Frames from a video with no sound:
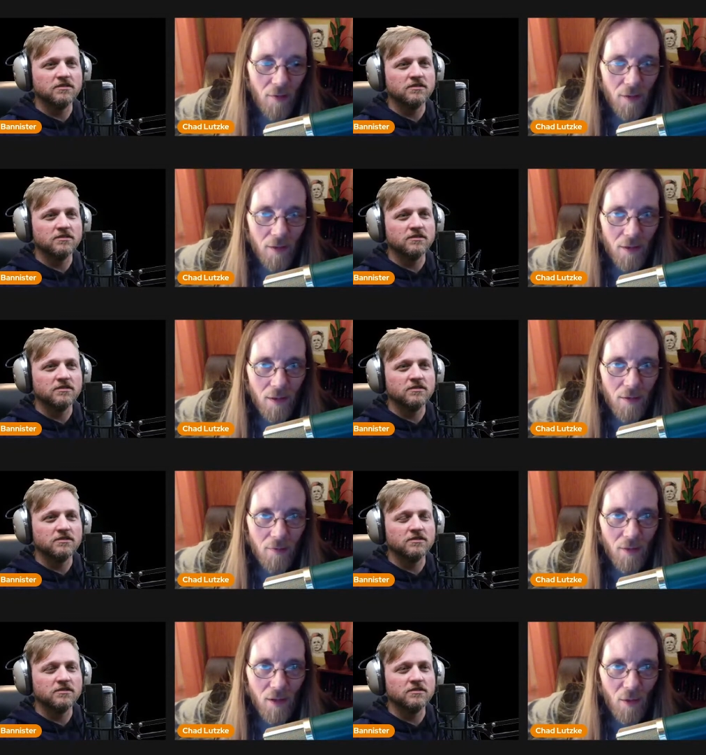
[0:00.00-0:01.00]
Speaker 1: I don't
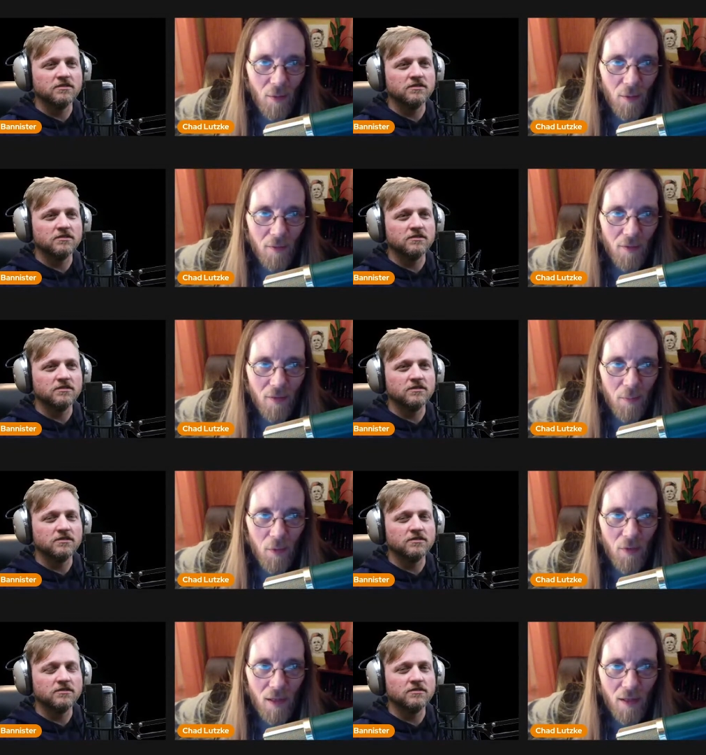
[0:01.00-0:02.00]
really. You know, if it's a
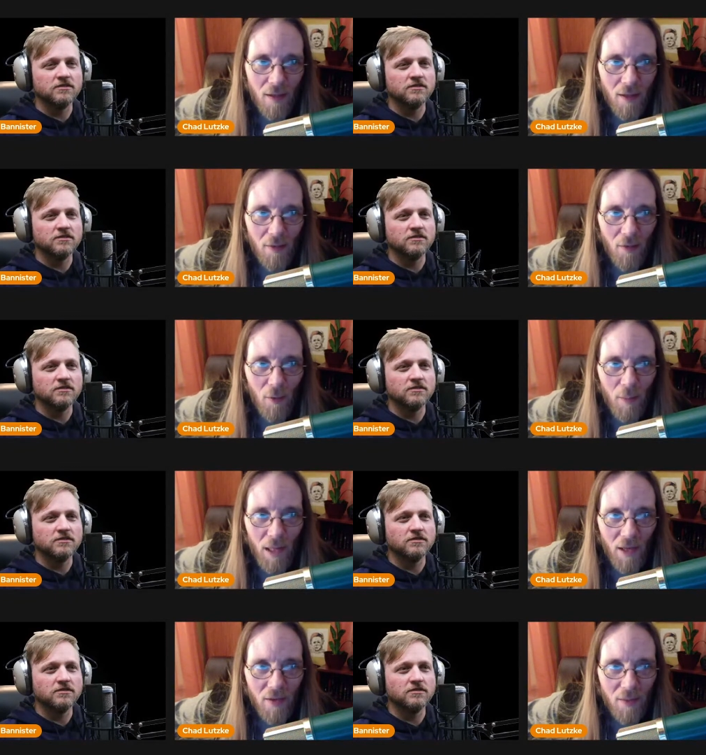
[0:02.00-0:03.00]
movie that you I don't know
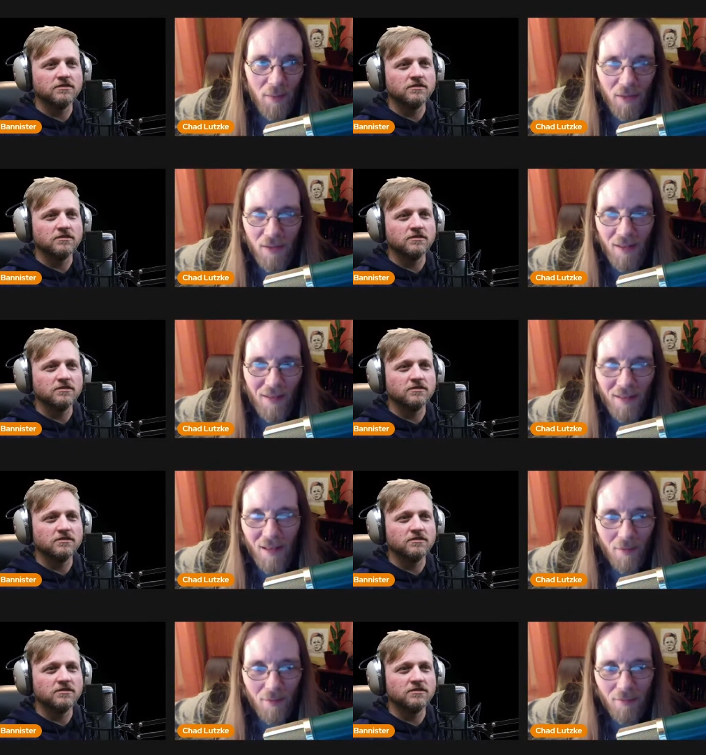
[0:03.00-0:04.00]
about or something. I was like,
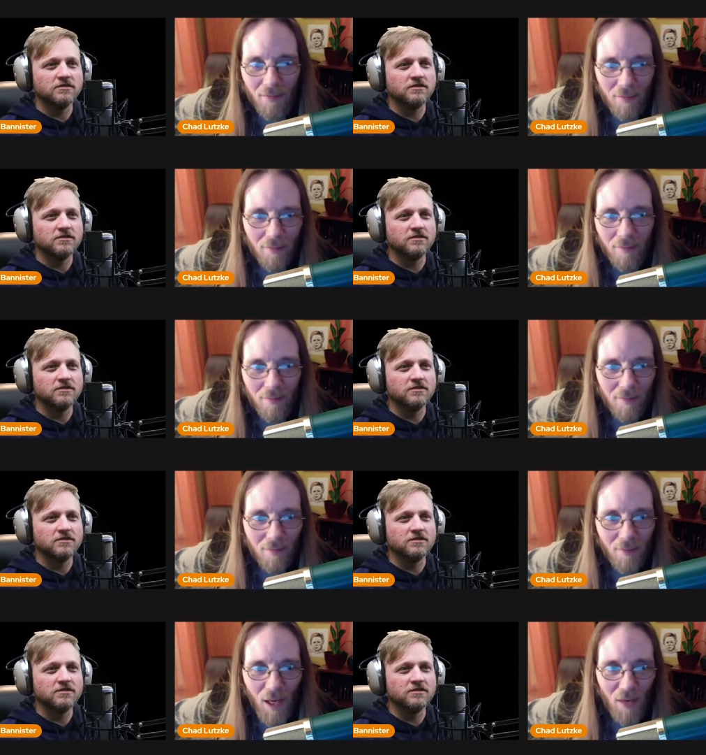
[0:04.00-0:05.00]
that's not.
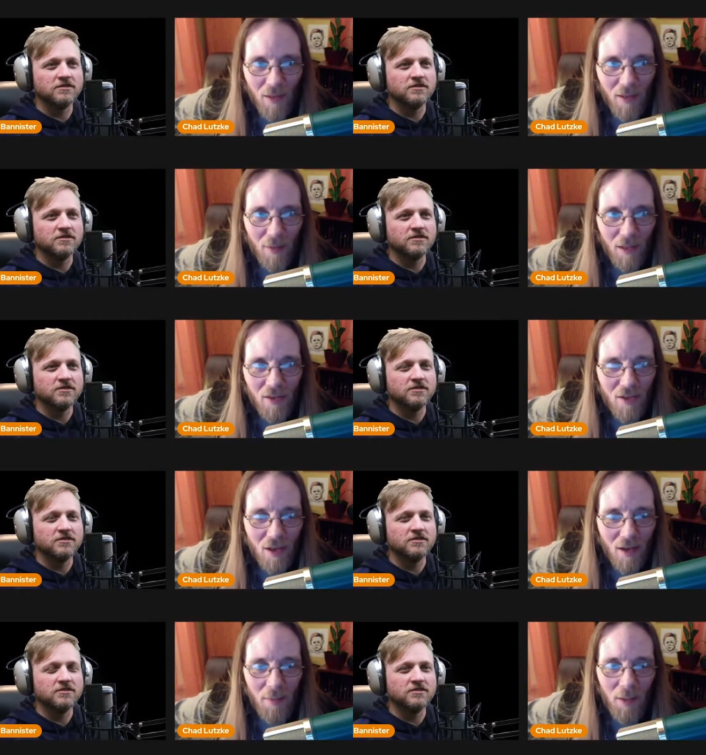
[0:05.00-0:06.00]
We're not really. We don't
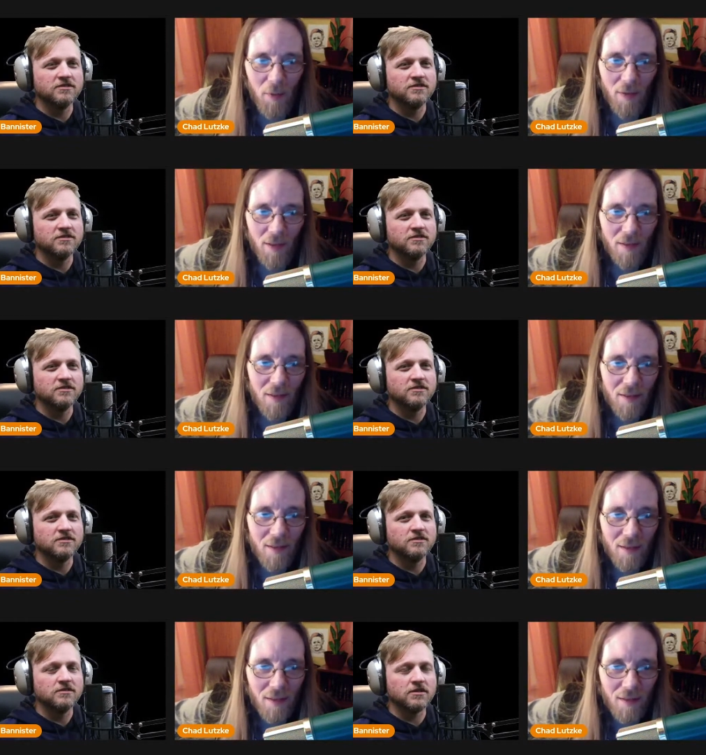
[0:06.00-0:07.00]
just
Speaker 2: talk about movies.
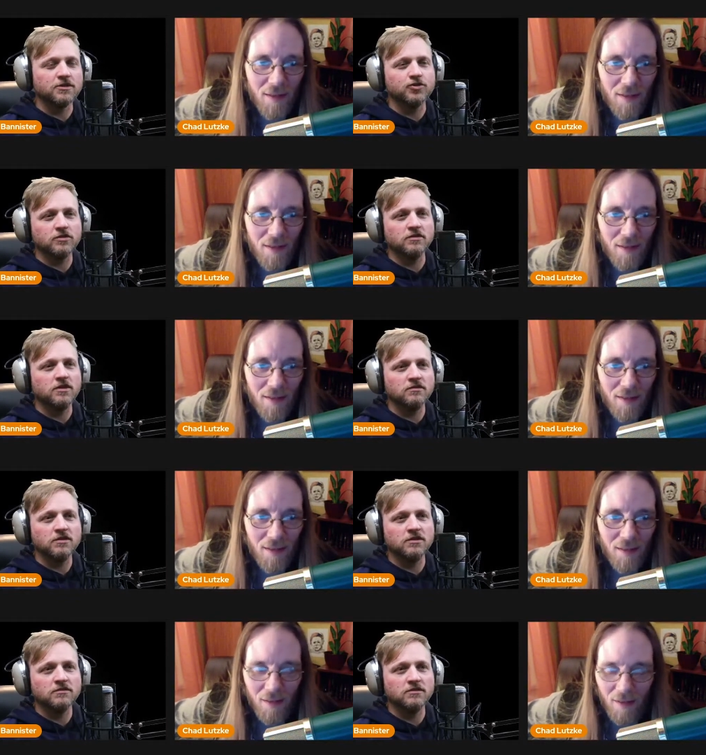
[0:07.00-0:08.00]
It's true. Yeah,
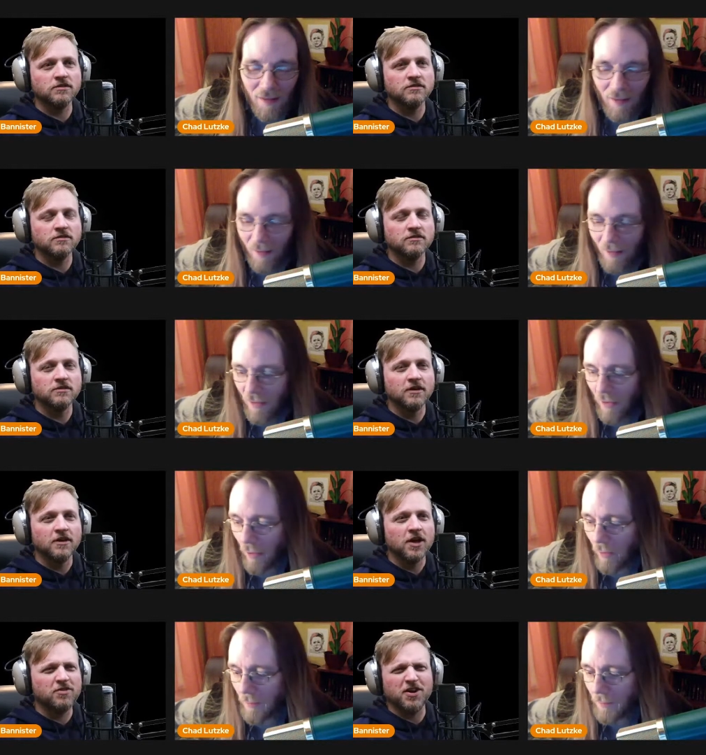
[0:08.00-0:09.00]
we don't. Yeah.
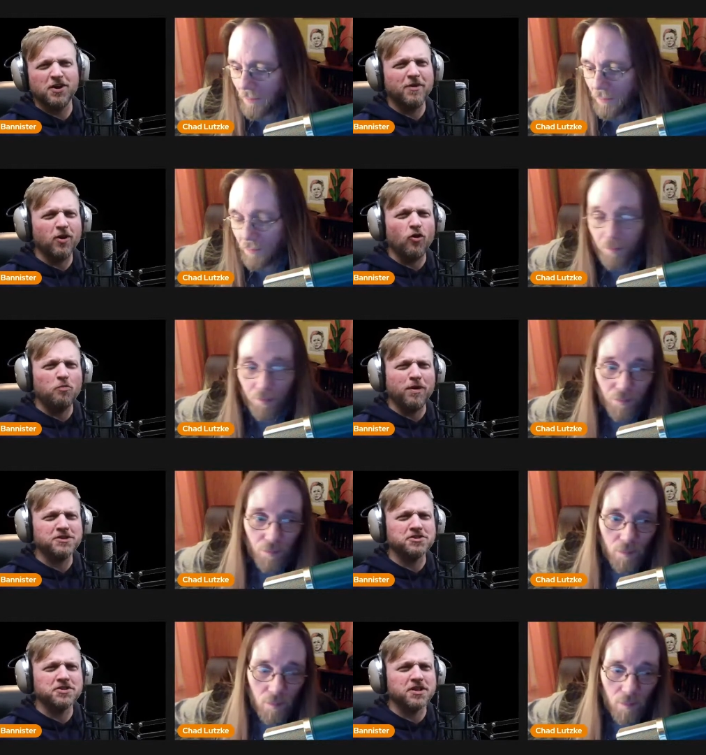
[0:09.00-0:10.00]
So we talk about a whole
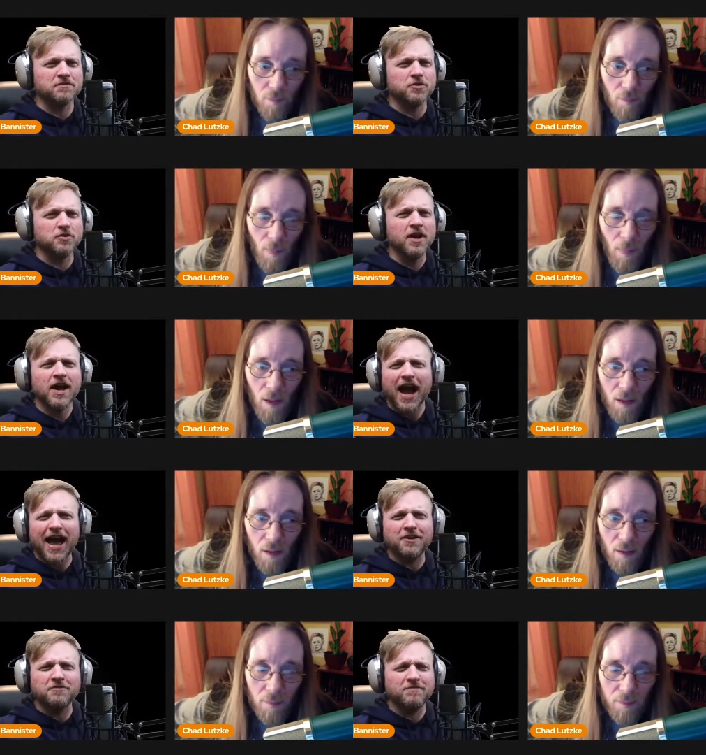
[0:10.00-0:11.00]
bunch of stuff, dude.
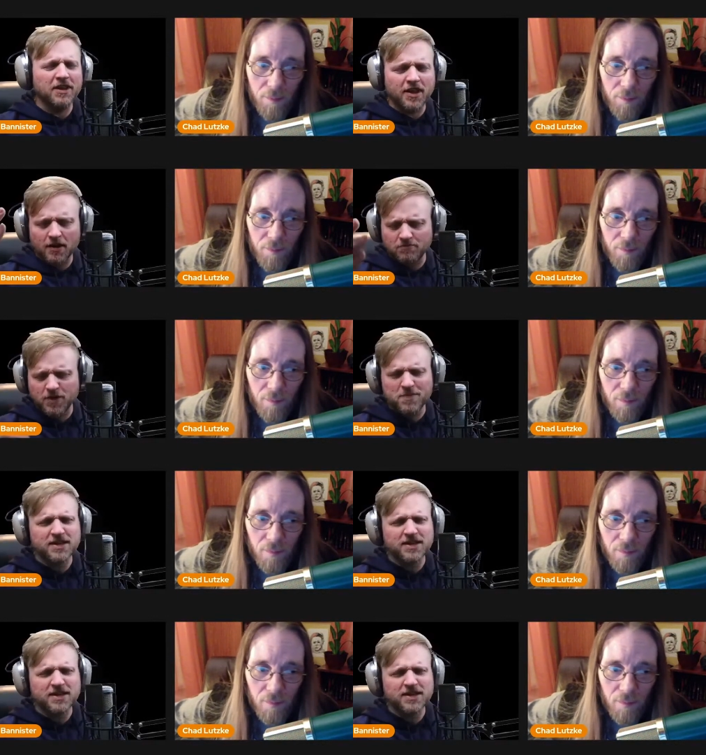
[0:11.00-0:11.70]
I yeah. don't. Yeah, it